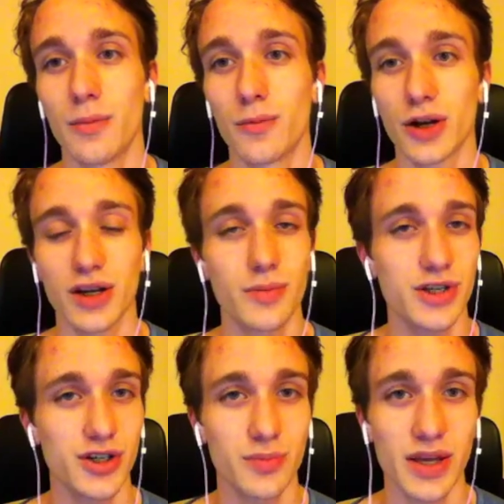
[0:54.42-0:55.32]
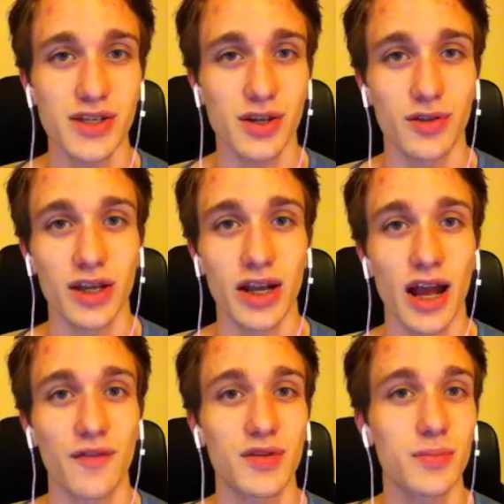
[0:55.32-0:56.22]
what commission base are they going to
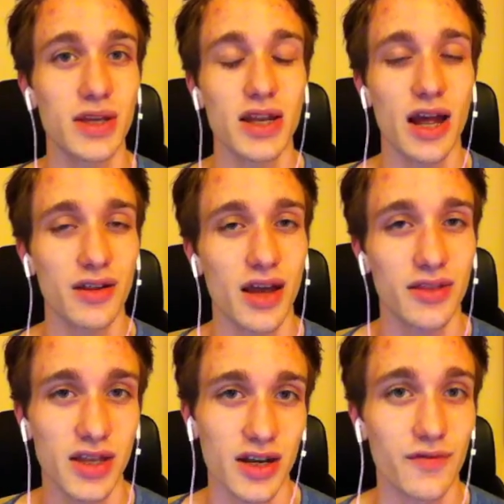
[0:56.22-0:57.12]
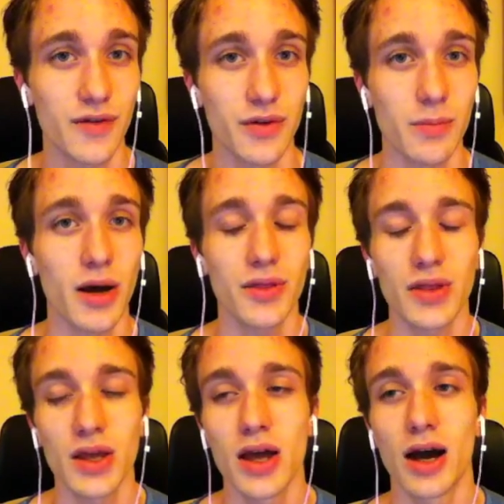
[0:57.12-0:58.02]
have to meet at the end of every
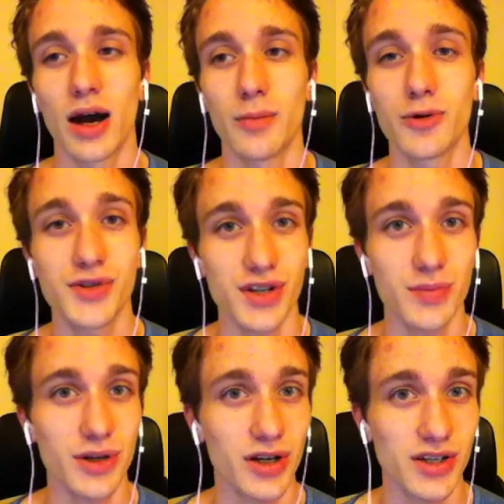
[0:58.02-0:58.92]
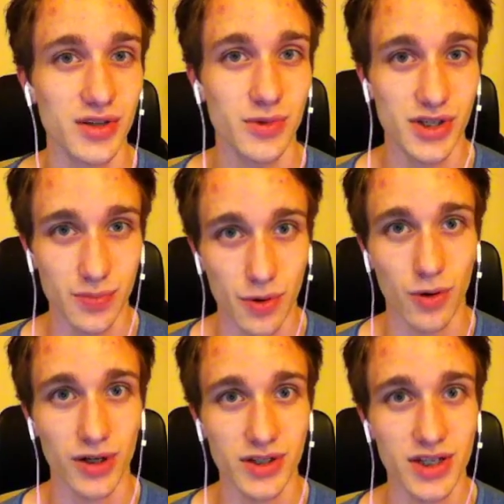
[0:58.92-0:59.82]
month, who's going to be your customer
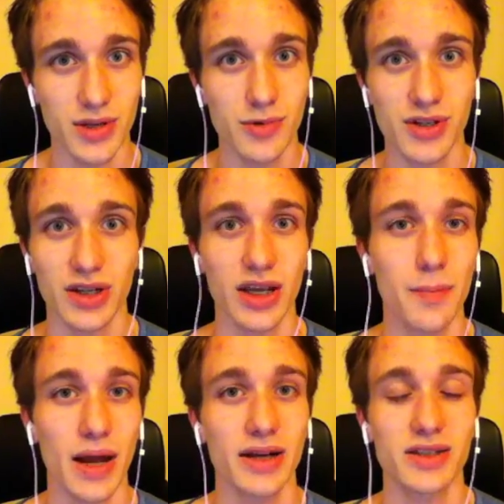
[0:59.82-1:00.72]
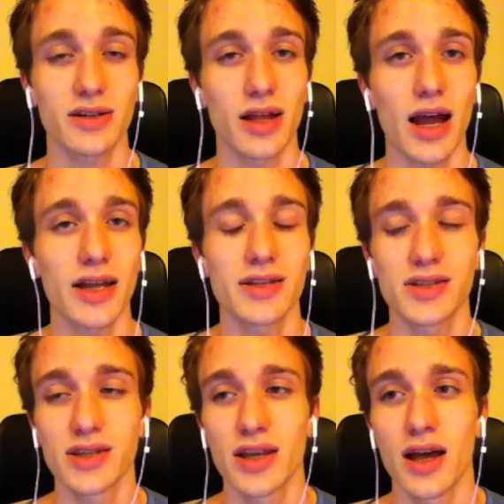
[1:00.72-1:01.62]
support team, who's going to get back to
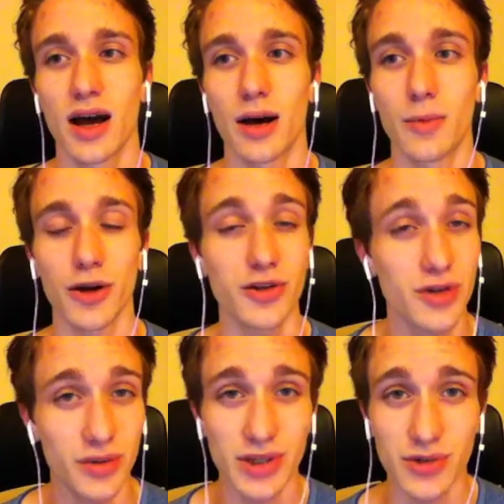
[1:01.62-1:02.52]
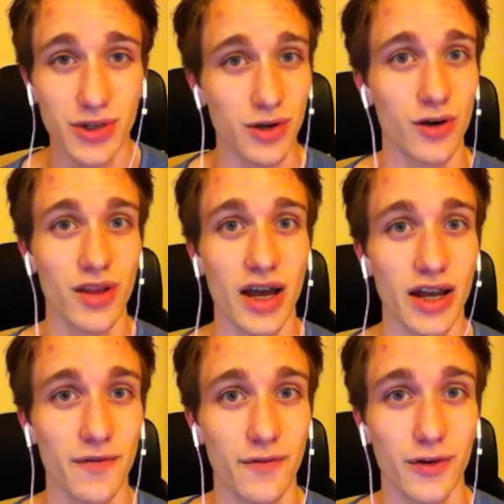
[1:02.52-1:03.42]
clients. Are you going to be doing all that
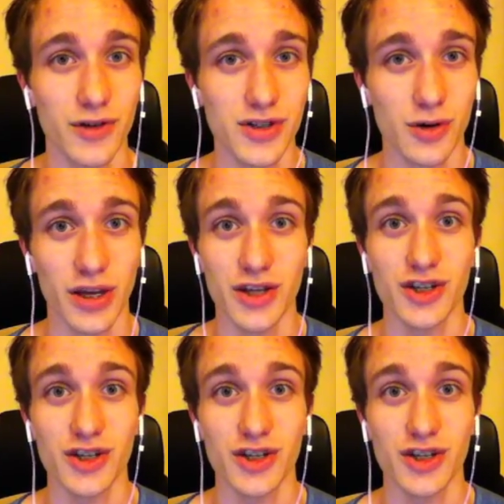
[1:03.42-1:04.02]
at first? Okay,